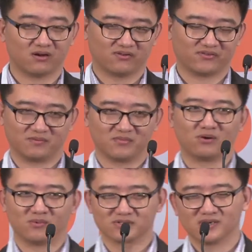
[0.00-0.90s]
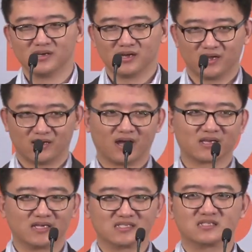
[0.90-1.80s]
them, almost, and I
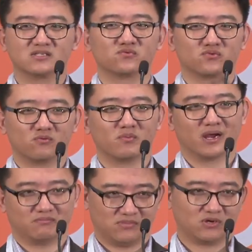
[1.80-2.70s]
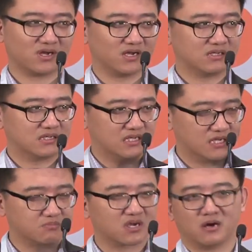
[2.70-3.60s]
can see the roadmap, okay,
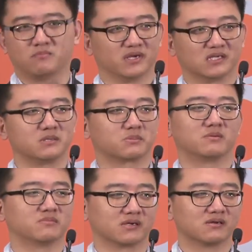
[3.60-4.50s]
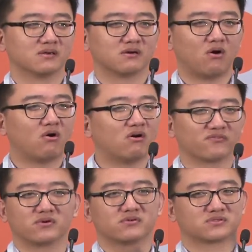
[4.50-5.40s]
keep coming. All of
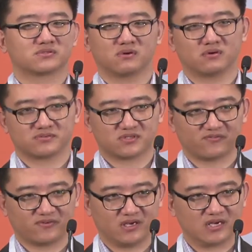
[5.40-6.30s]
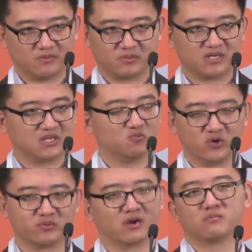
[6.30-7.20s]
those software capability
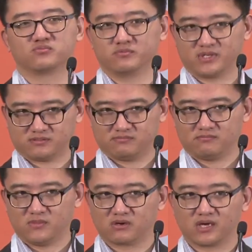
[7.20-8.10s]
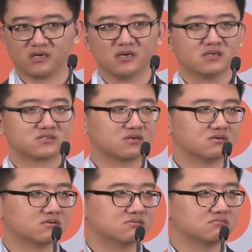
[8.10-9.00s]
will be on Bluemix, okay,
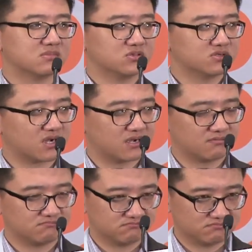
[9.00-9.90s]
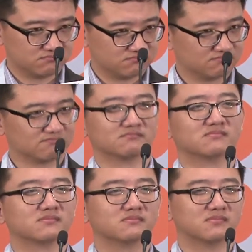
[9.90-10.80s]
so you
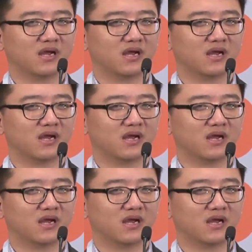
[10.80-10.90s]
can